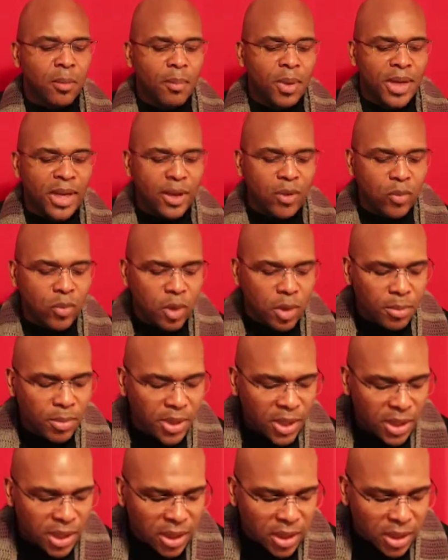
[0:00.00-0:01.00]
But a
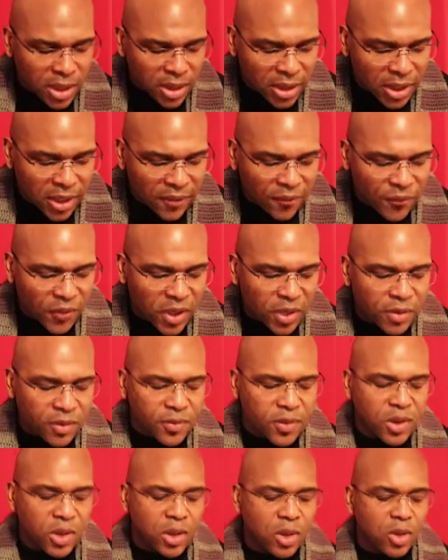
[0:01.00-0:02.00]
woman that
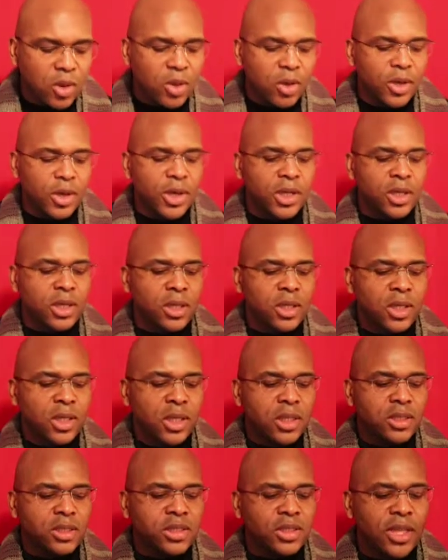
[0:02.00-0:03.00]
feareth the Lord
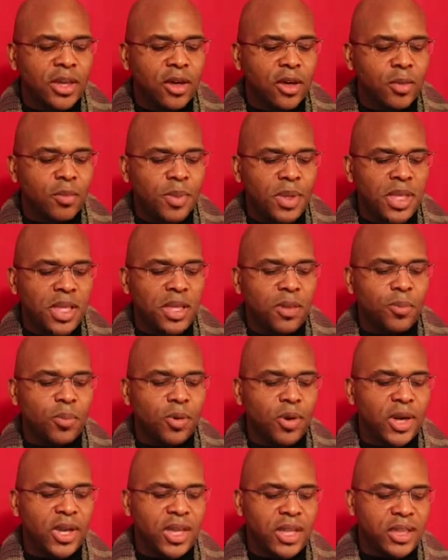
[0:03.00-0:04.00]
shall be
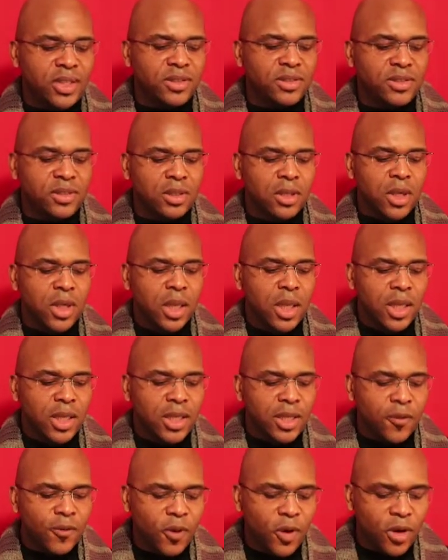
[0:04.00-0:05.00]
praised.
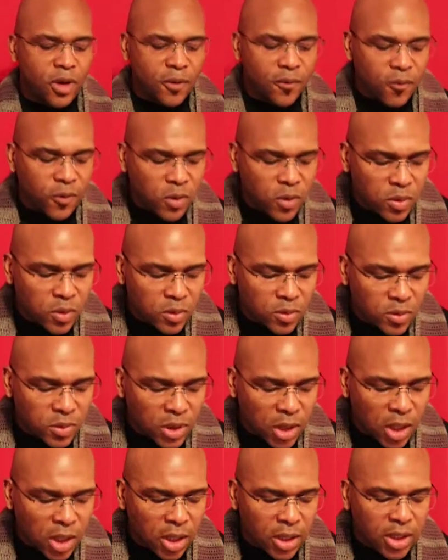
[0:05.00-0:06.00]
Give her fruit.
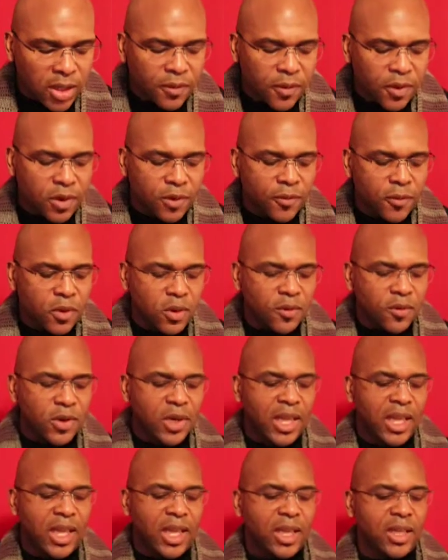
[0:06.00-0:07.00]
Give her the fruit of
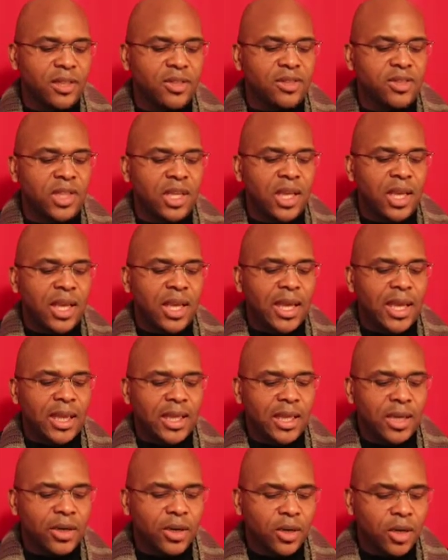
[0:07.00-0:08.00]
her hands,
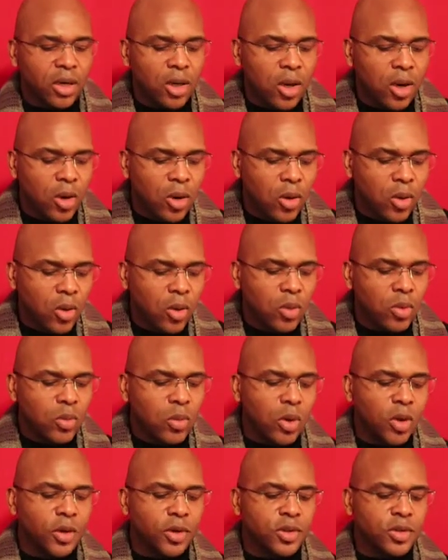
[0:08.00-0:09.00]
and let her own
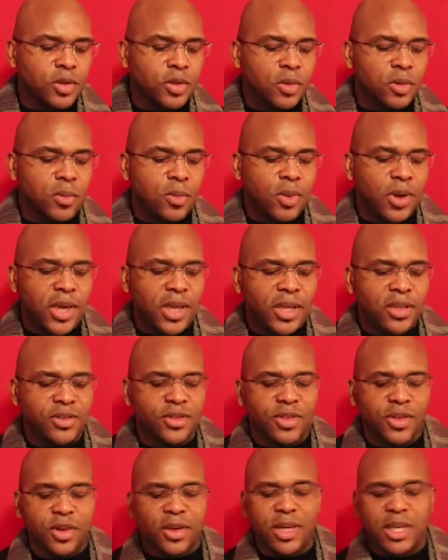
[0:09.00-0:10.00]
works praise
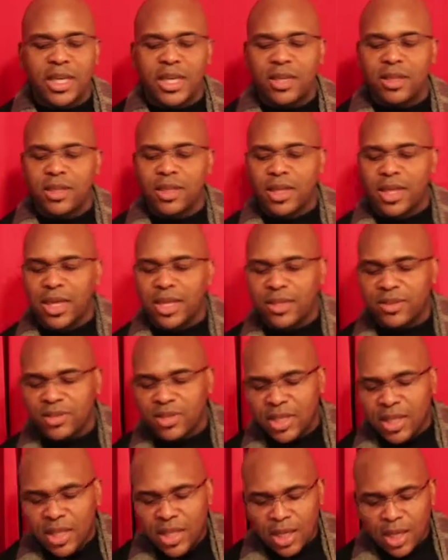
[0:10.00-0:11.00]
her in the
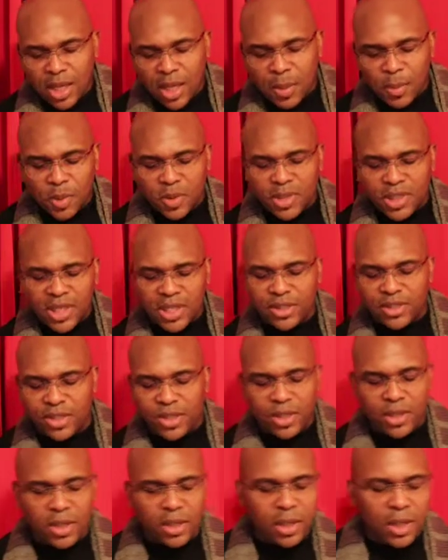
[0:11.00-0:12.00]
gates. A couple things
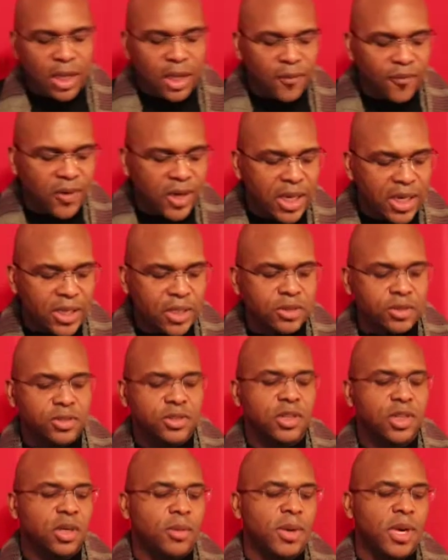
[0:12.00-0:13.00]
here that I find
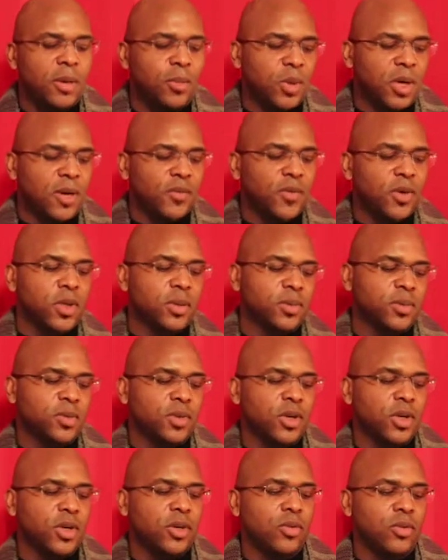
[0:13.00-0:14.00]
interesting about Proverbs
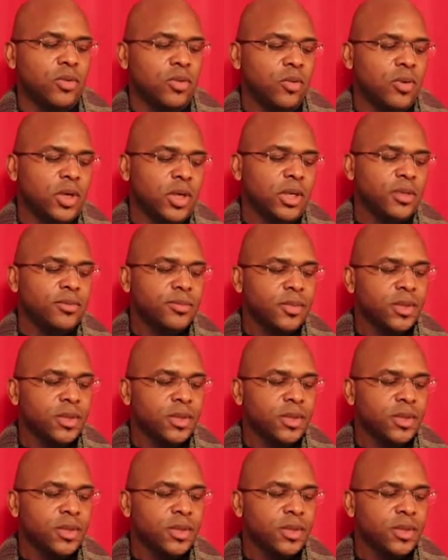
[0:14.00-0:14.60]
31.